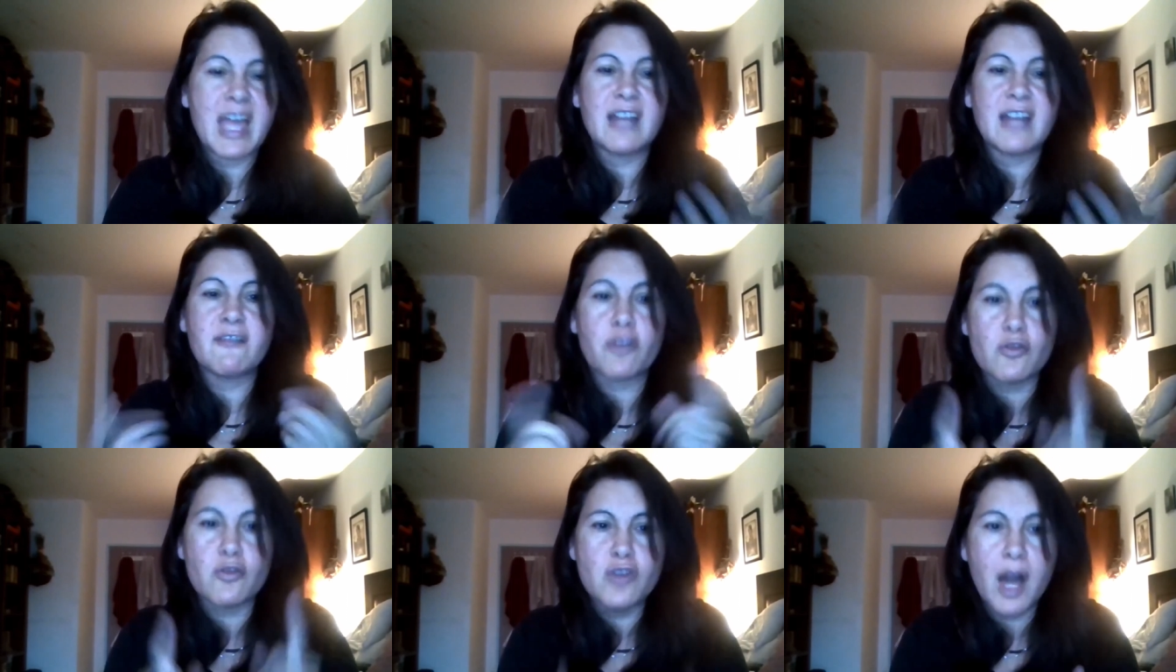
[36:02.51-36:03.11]
And if
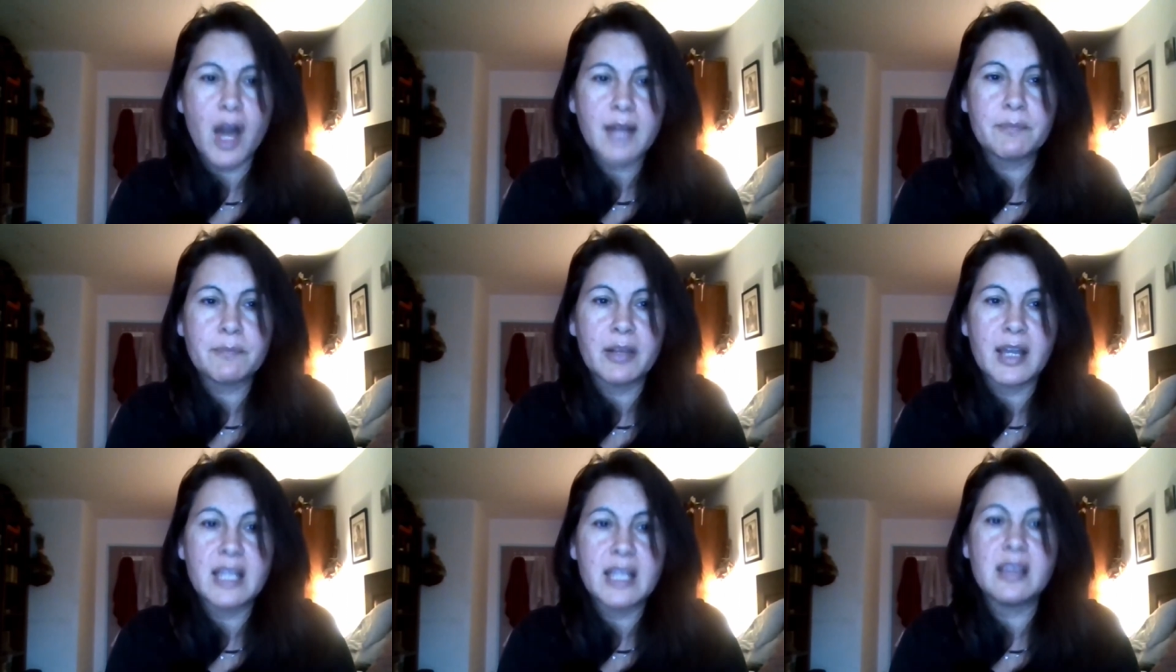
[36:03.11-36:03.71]
they're not
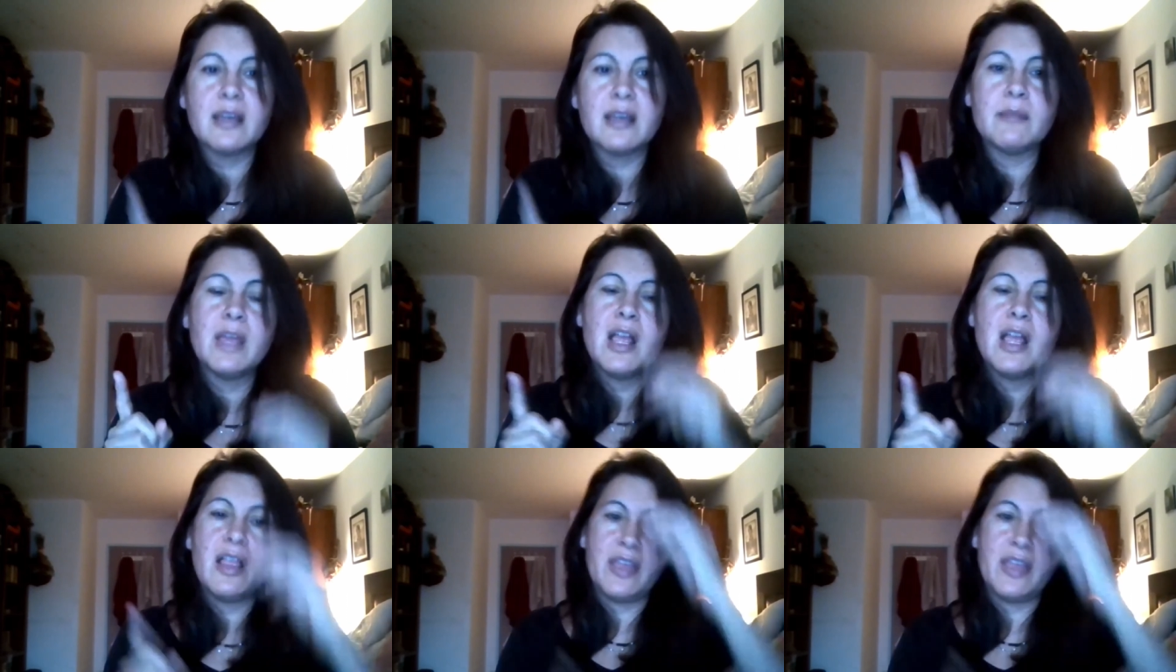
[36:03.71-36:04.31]
applying them,
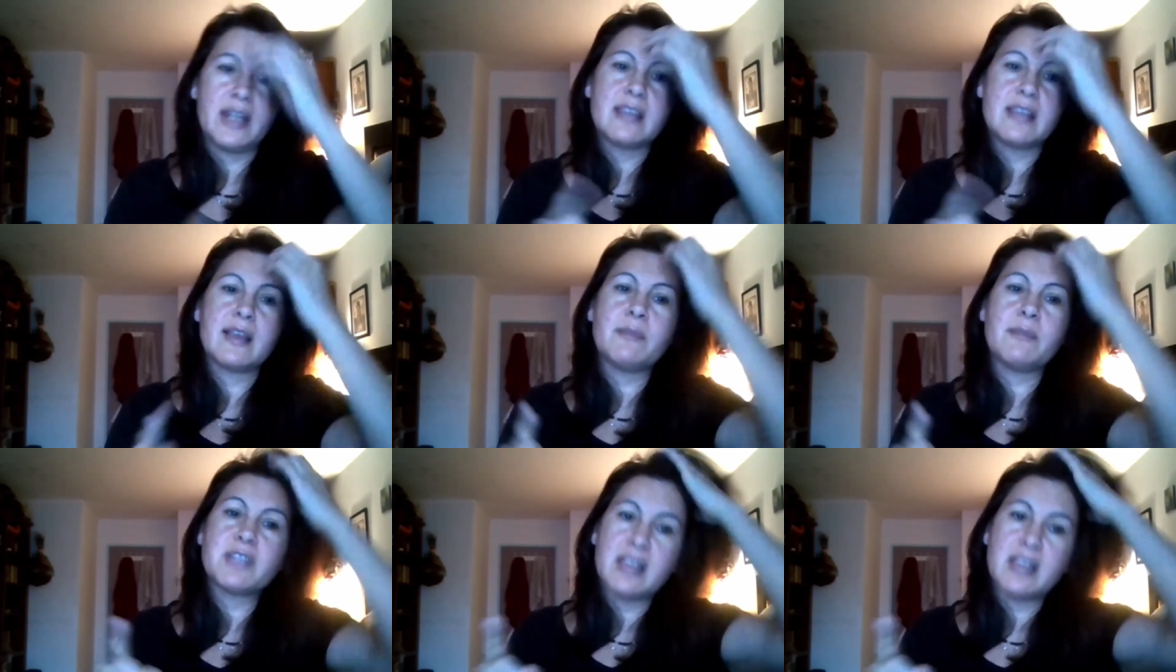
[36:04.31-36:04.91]
then it's
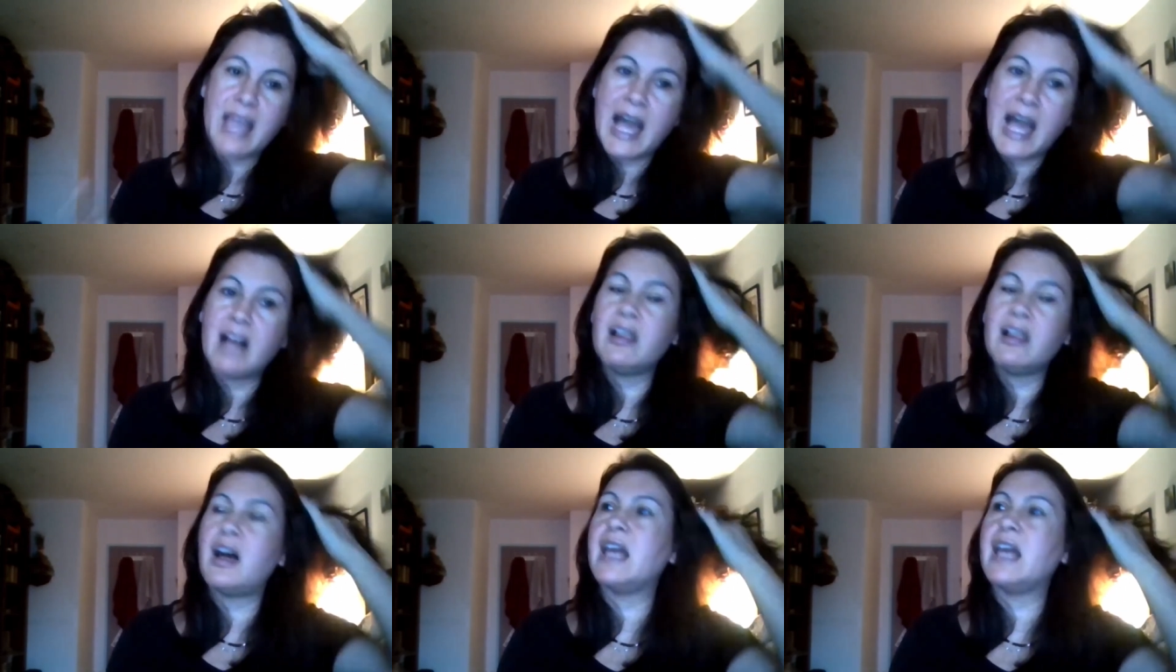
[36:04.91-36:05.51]
up to the
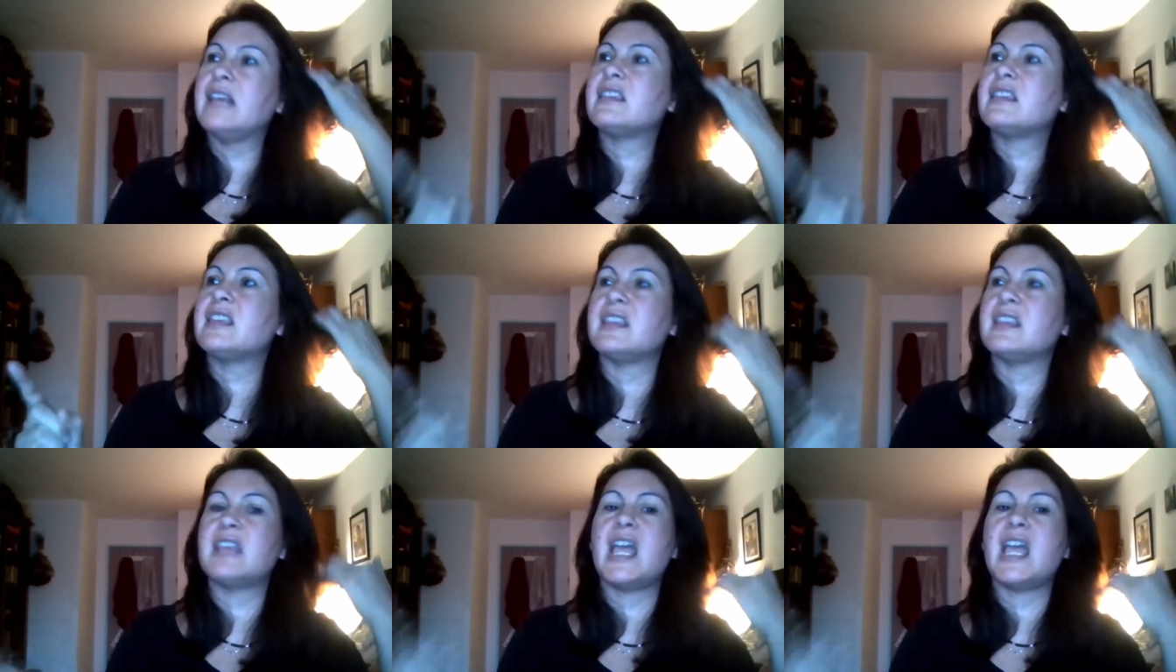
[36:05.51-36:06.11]
allies
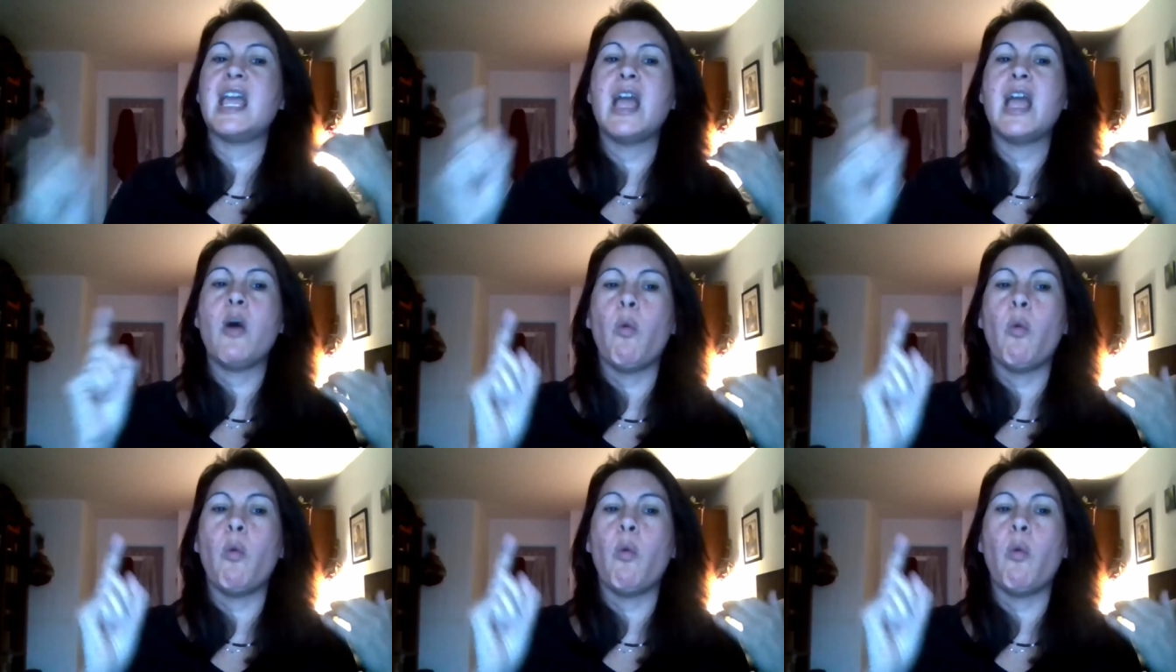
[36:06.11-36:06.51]
to say,